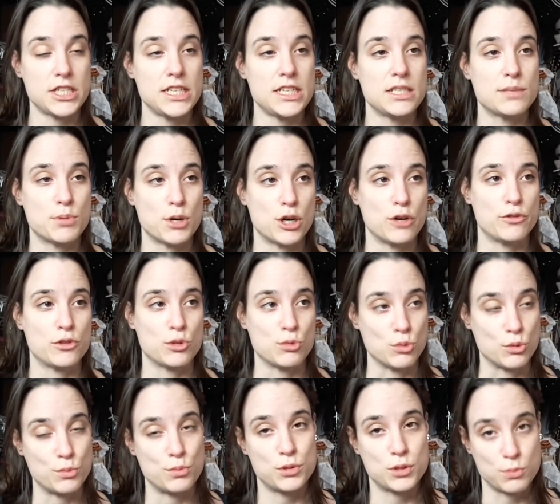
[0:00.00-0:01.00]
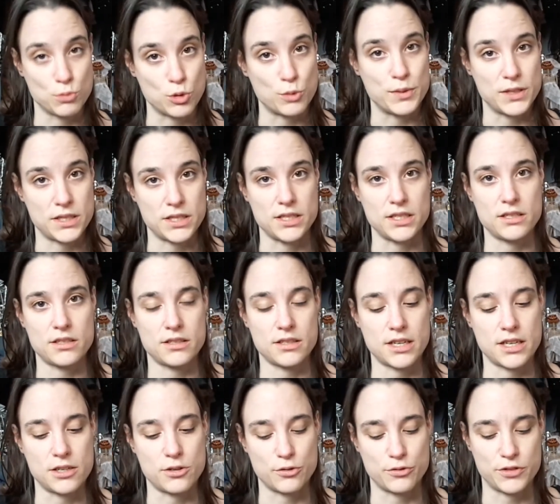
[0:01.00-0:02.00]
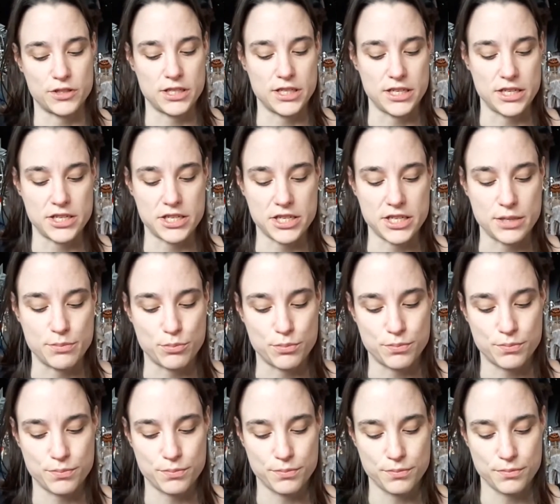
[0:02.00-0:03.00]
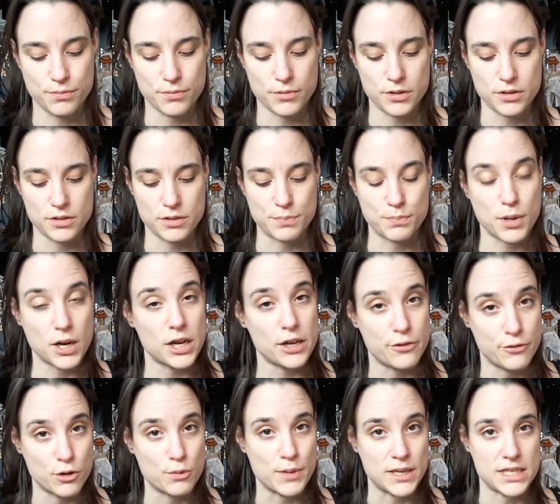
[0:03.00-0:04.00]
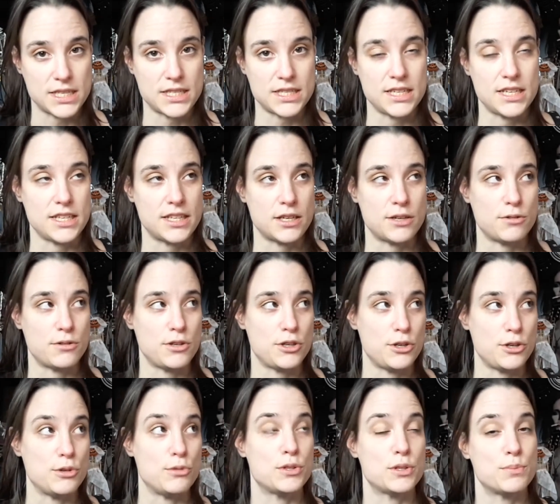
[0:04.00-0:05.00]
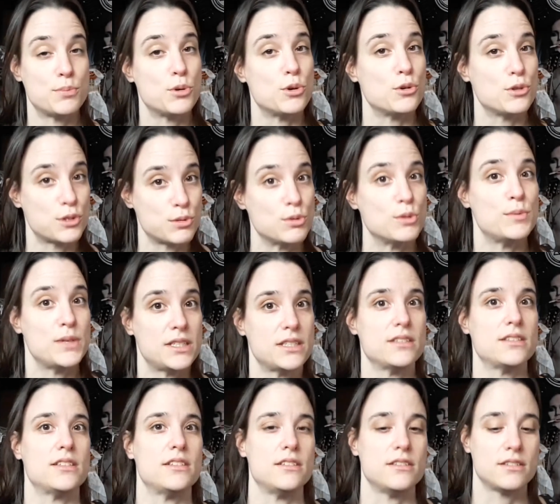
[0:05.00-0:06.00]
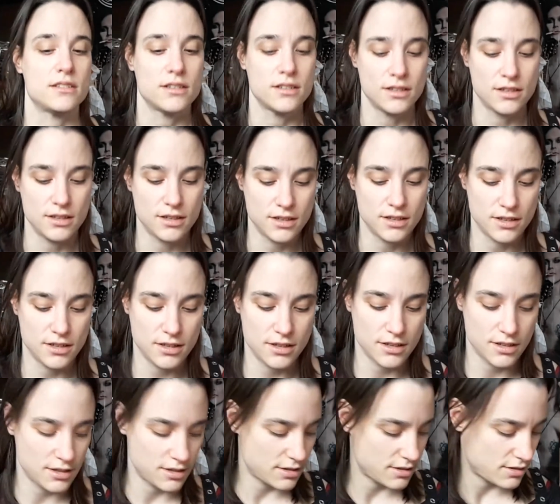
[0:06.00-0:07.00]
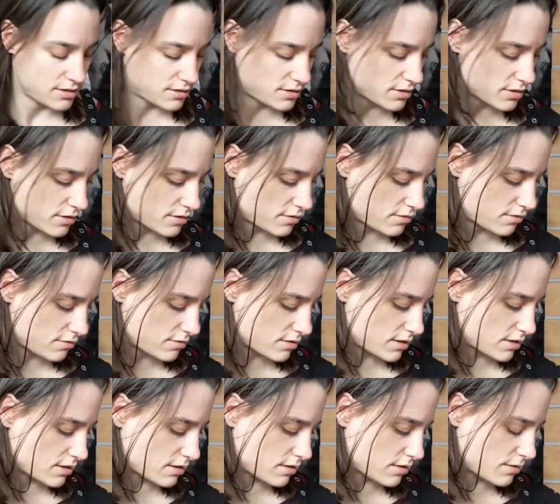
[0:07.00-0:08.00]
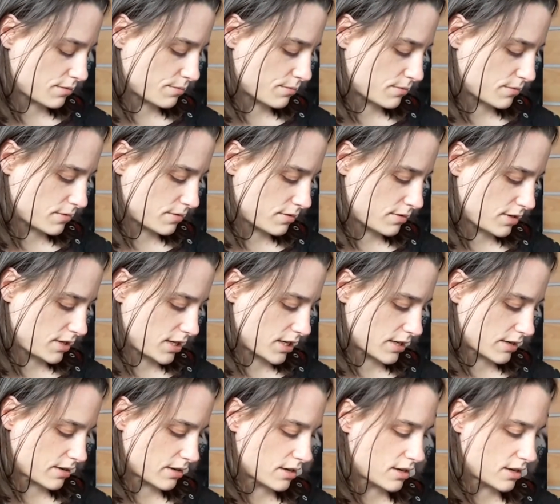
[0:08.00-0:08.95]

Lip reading: part of small business, and obviously she buy from Etsy that you support small businesses. So yeah,